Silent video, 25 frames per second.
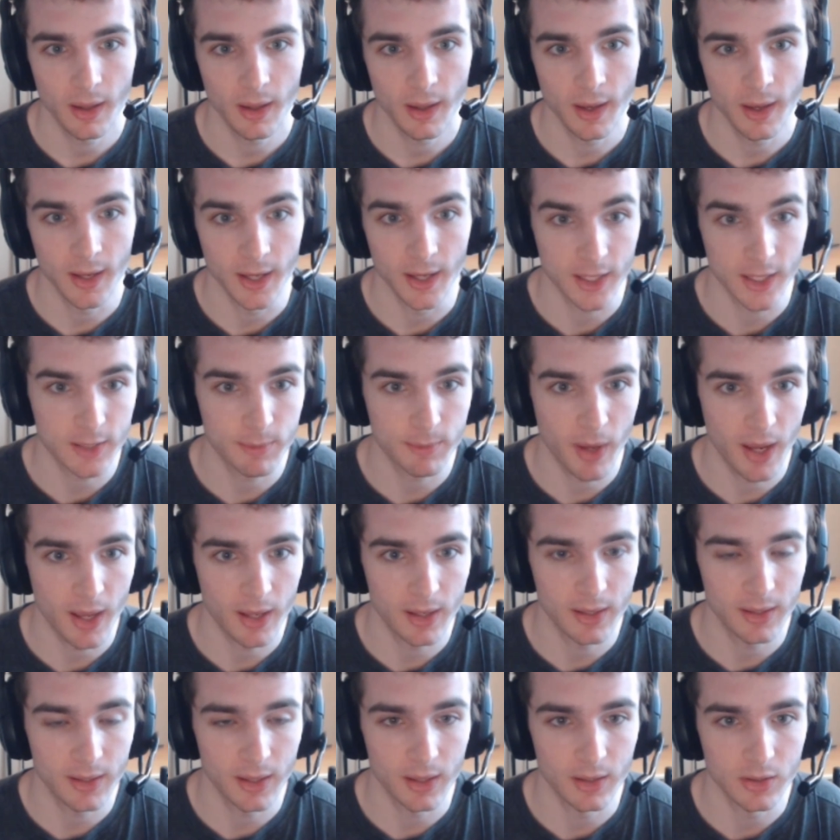and
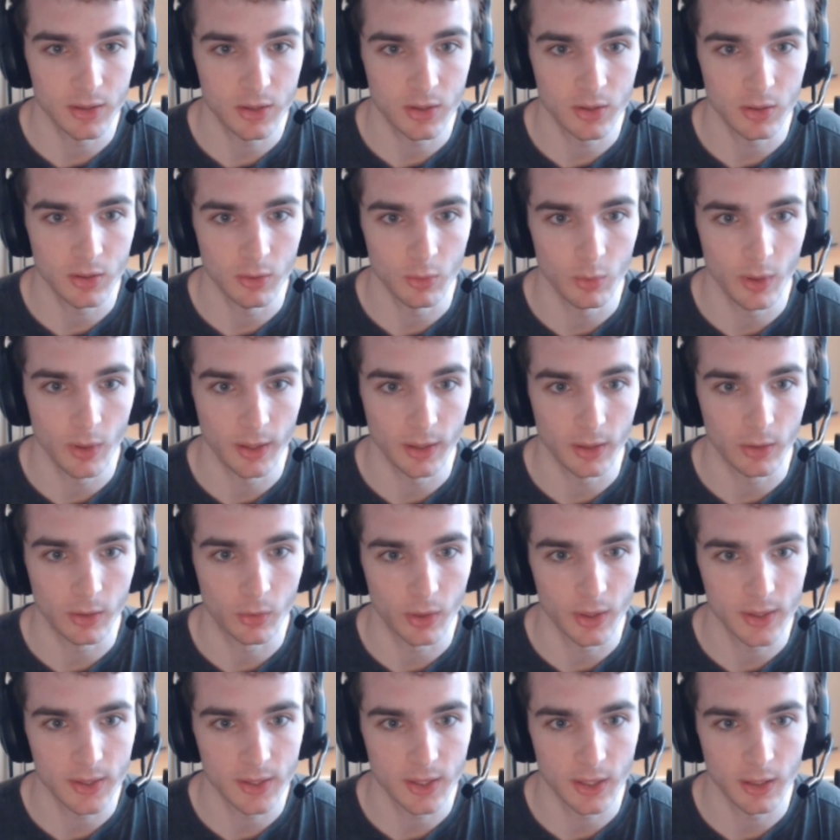expand into
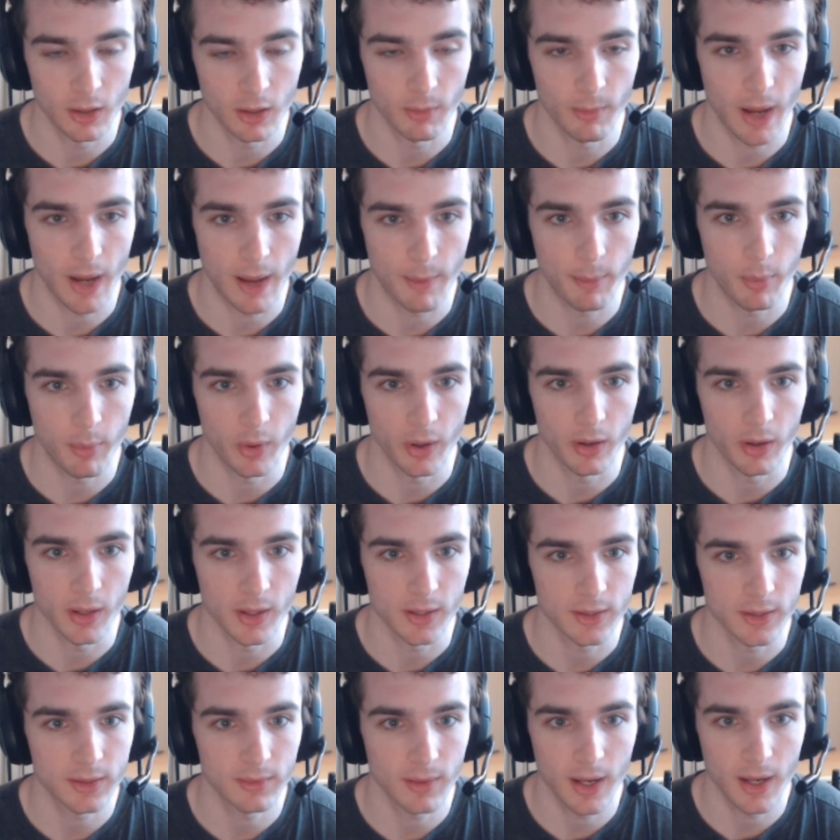increasing your map
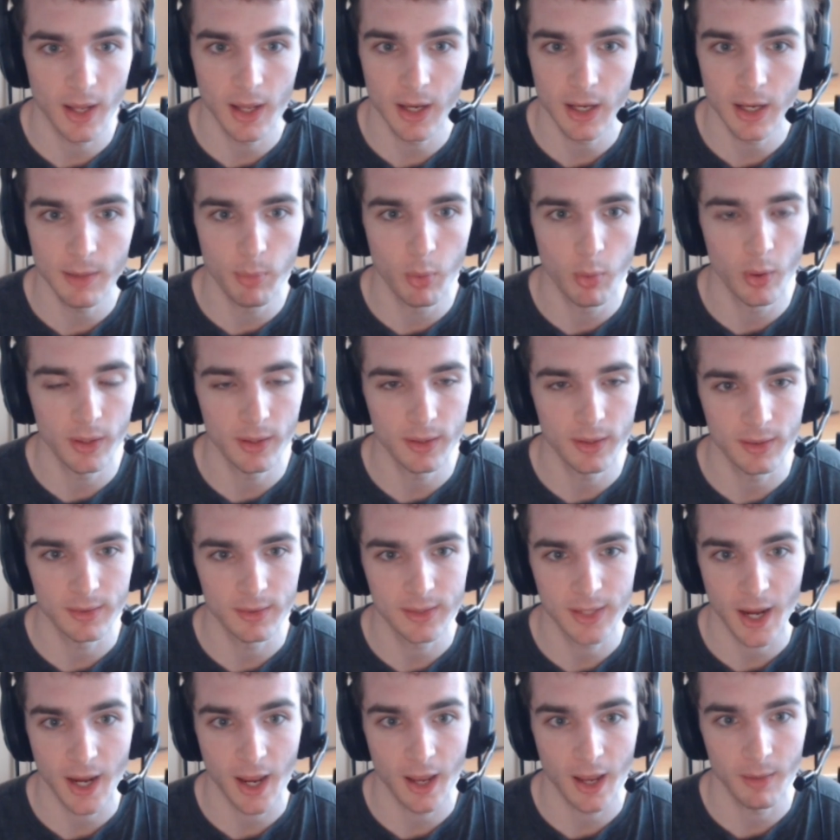awareness. At any point in
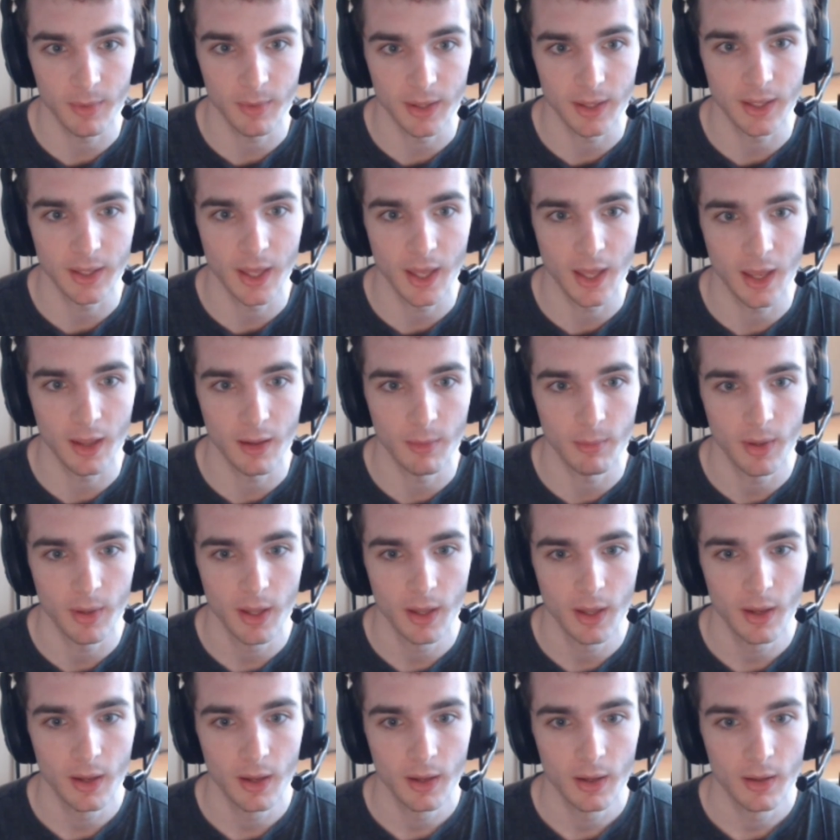time in the game,
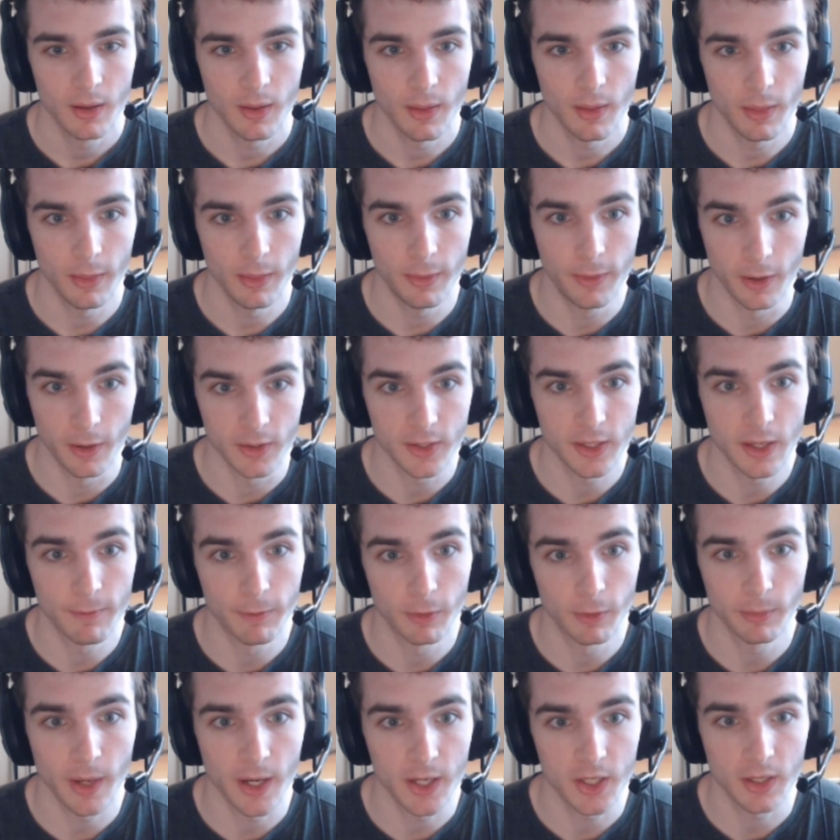there's
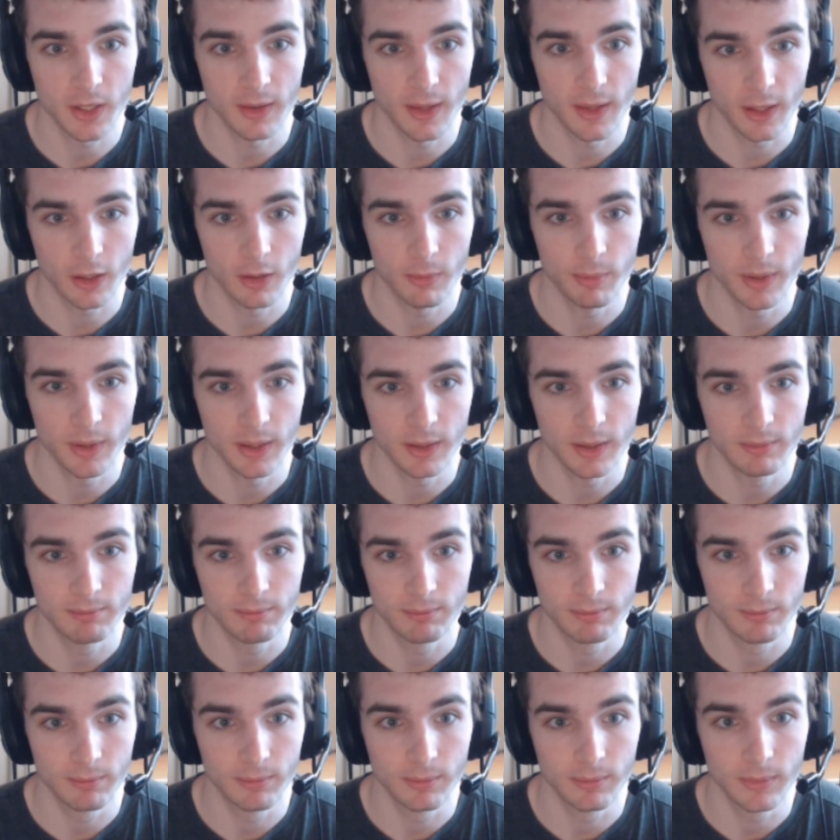information that could be
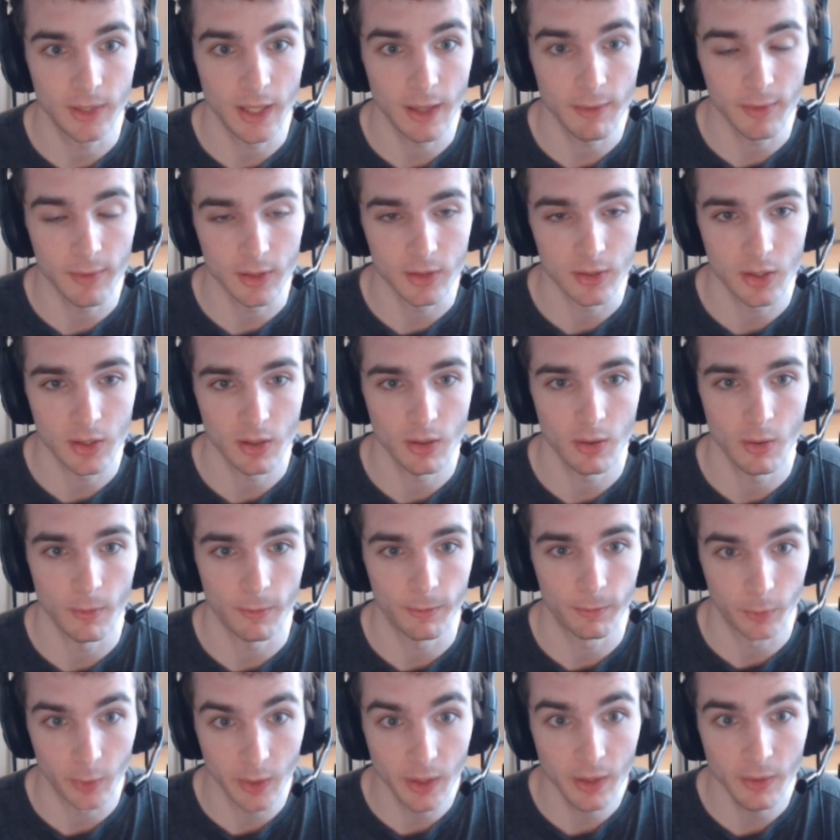given to you
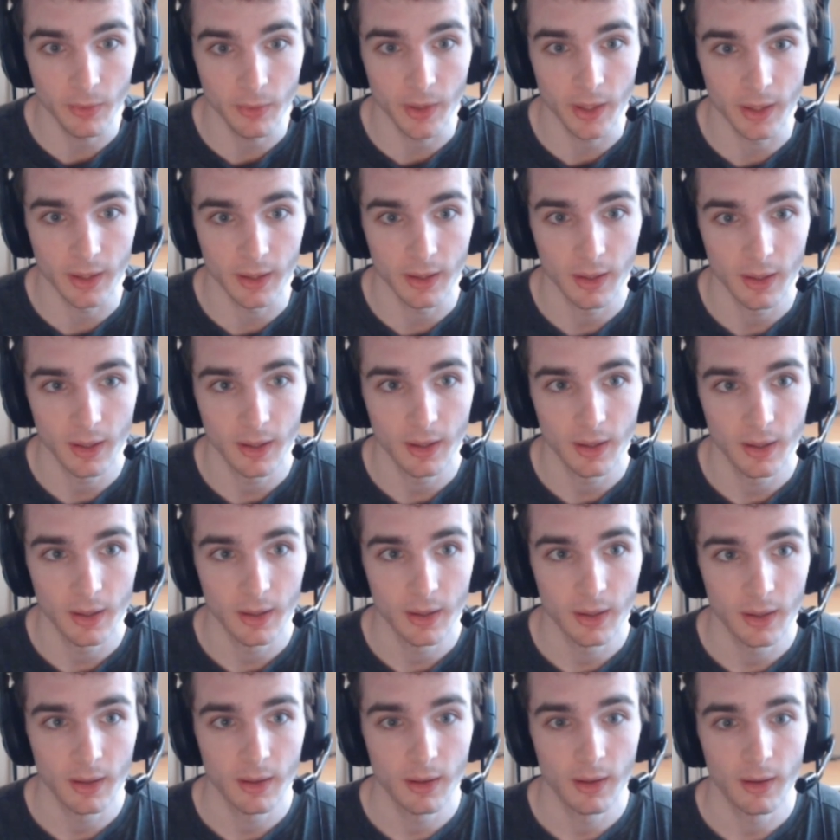freely
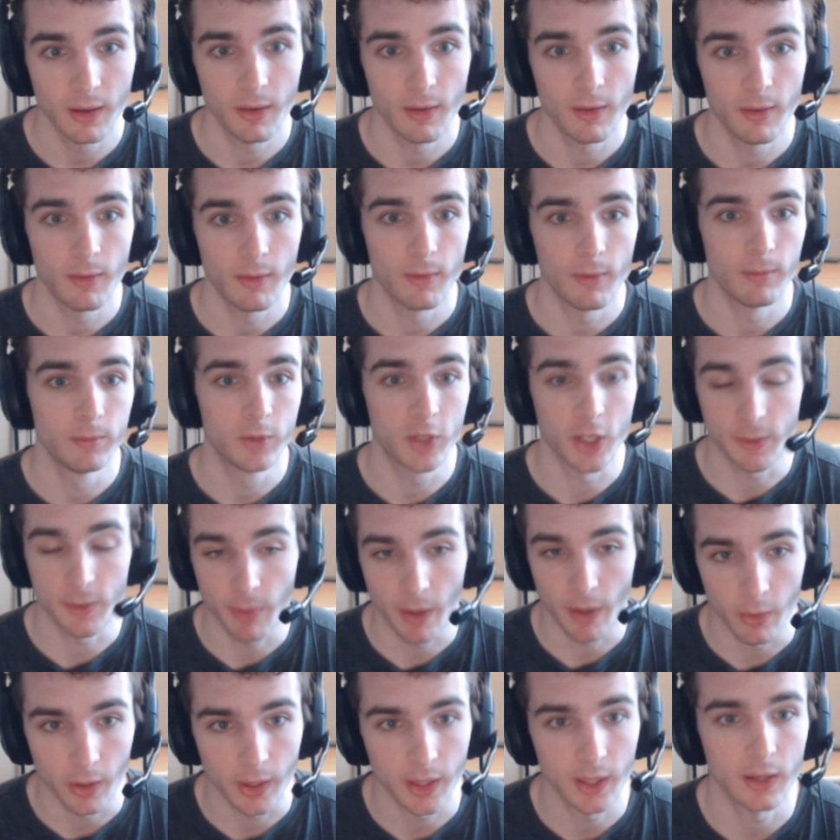just
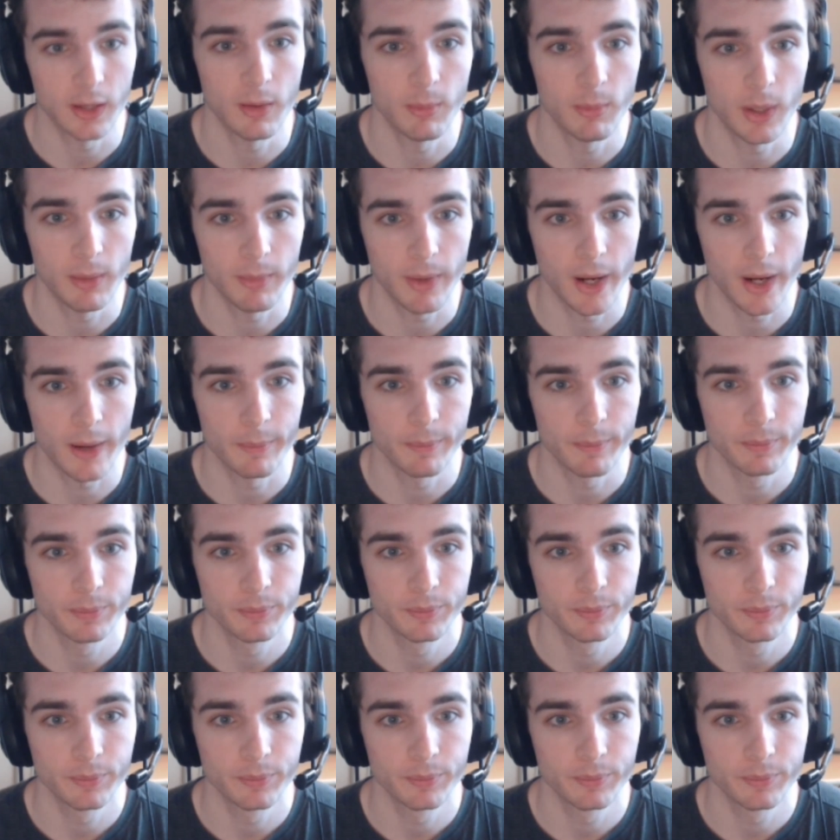by looking at the minimap.